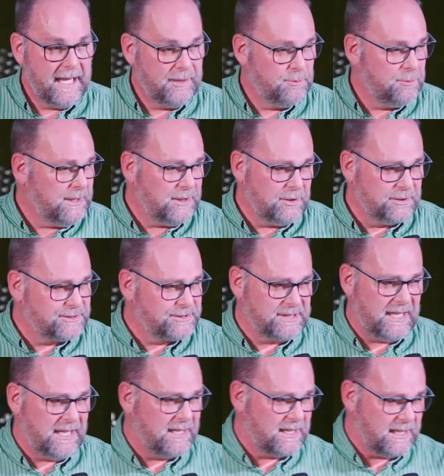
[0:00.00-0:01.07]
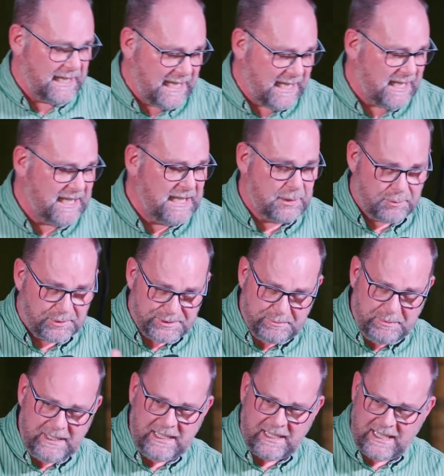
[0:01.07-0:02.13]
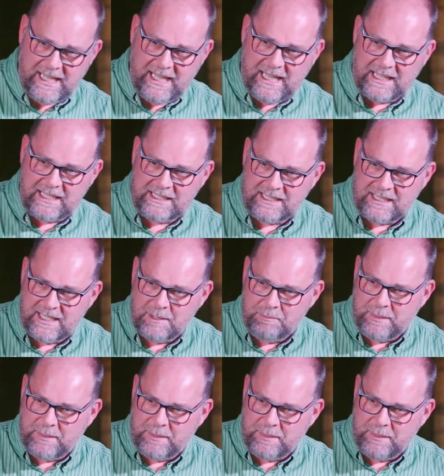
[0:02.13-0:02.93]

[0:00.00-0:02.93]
And we don't say that A equals B again.